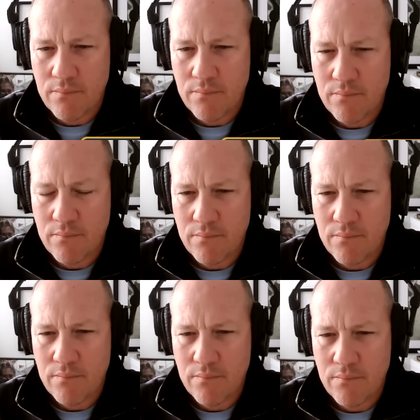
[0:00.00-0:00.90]

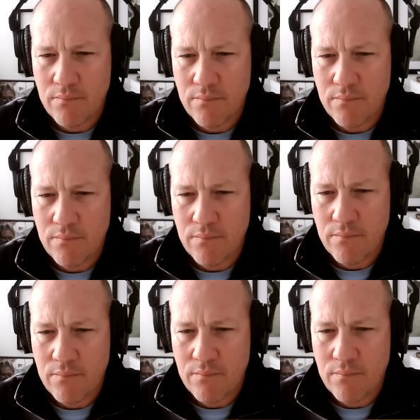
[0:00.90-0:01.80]

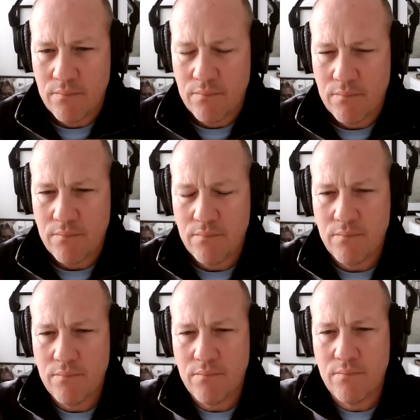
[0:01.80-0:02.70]

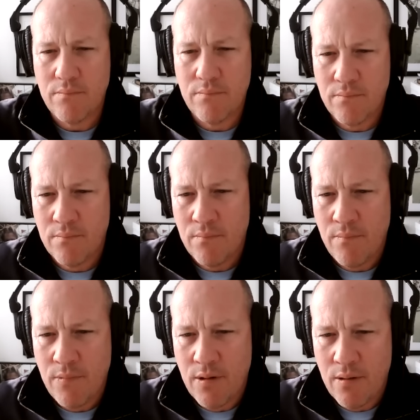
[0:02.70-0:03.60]

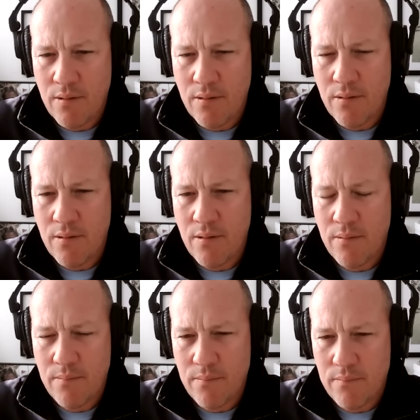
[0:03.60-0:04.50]

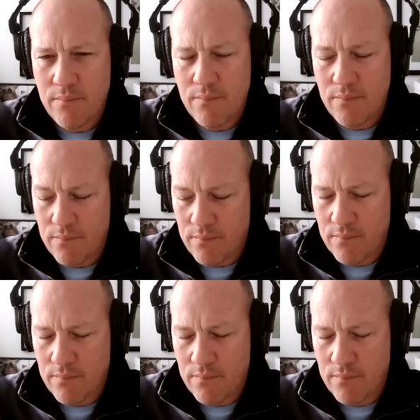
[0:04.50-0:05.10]
The person shown says nothing.